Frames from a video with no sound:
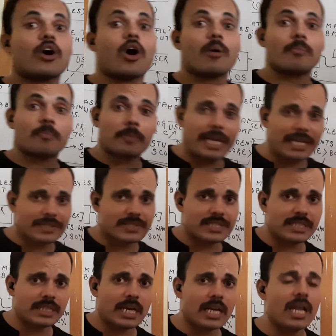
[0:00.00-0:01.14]
complex
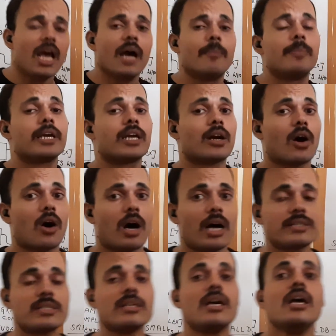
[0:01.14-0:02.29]
here,
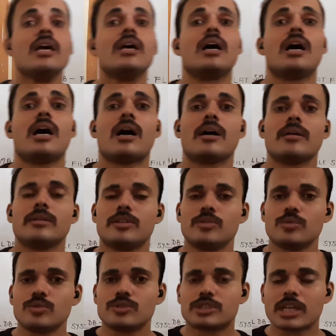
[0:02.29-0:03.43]
because
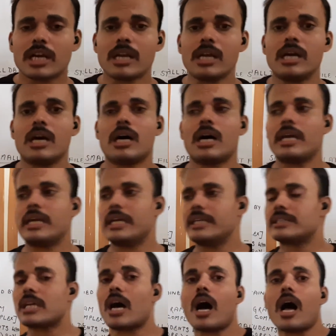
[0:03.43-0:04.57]
user
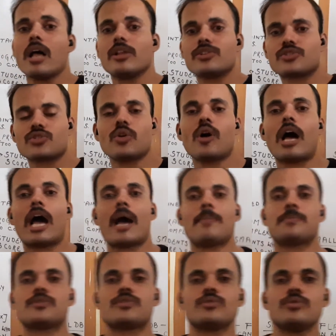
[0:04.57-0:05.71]
is also
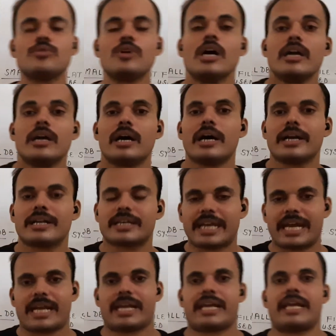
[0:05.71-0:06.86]
have to
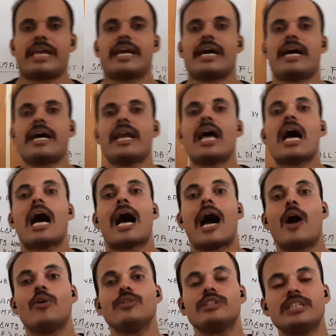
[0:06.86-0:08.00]
take care
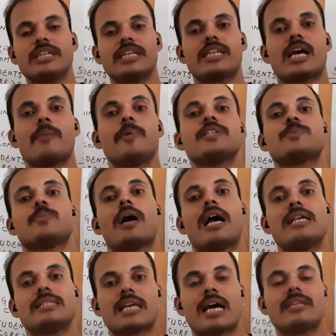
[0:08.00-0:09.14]
how the database
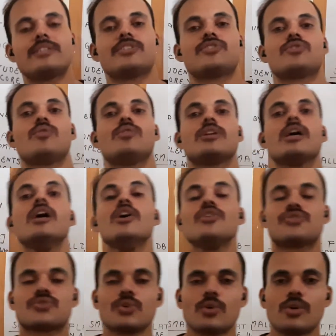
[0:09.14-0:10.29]
files are stored.
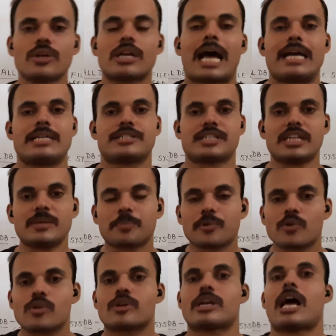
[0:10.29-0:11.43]
So writing
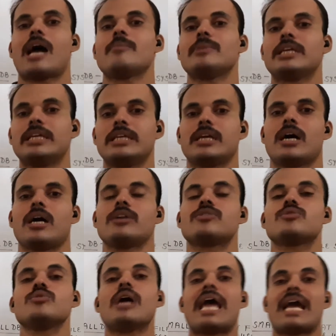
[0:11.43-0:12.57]
program here
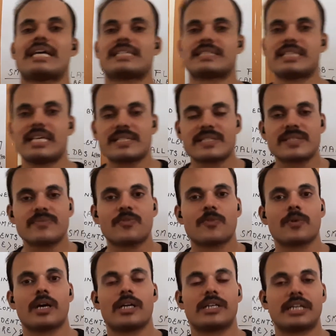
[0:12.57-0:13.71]
to access
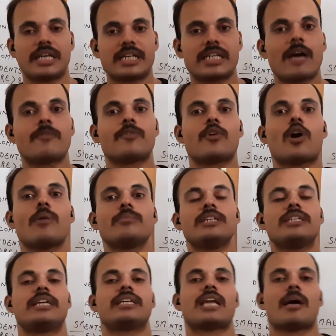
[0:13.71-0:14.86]
data from
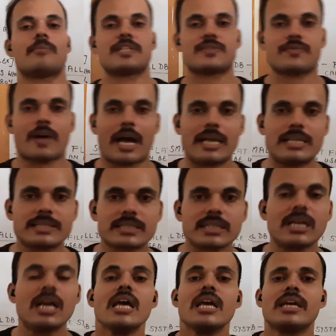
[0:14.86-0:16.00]
the database files
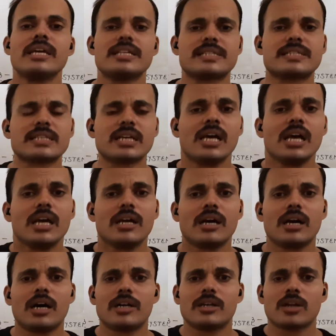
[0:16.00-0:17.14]
is
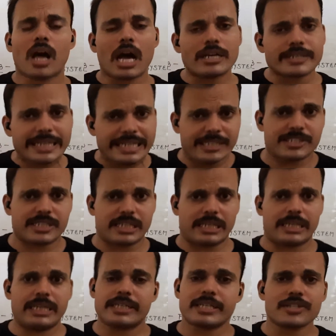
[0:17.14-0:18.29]
not
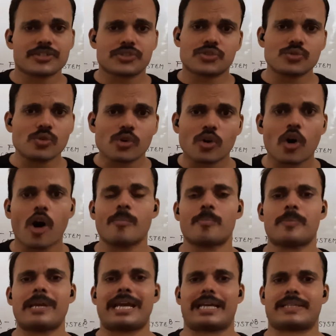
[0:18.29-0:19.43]
easy. It is too
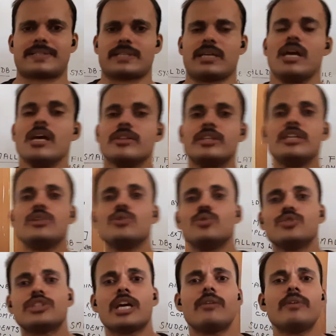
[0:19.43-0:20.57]
complex. The
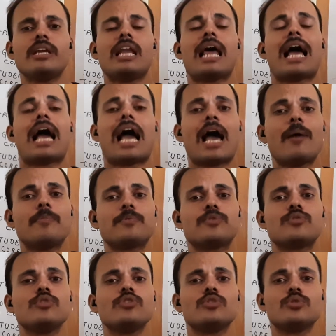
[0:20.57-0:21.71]
user will have
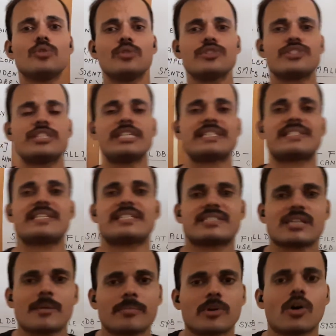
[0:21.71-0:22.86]
to use the
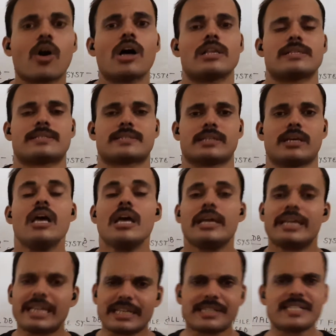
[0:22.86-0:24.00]
system calls
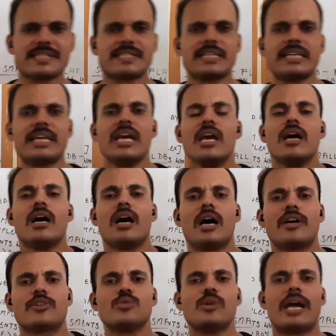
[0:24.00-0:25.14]

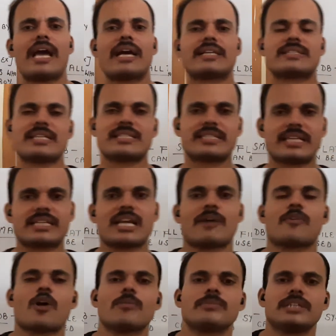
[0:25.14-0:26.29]
etc to access data
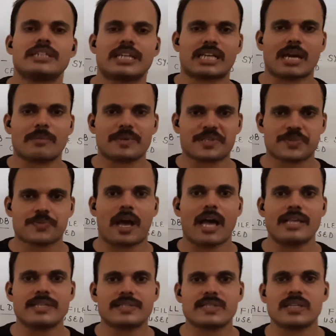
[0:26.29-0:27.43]
from the database
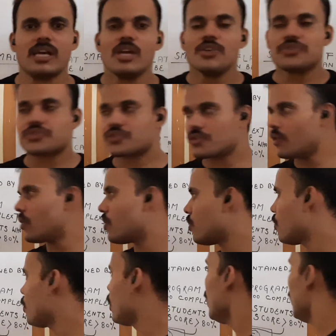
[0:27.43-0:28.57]
files.
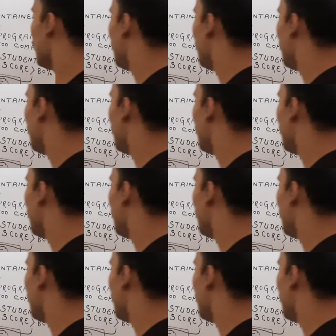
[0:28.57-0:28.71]
So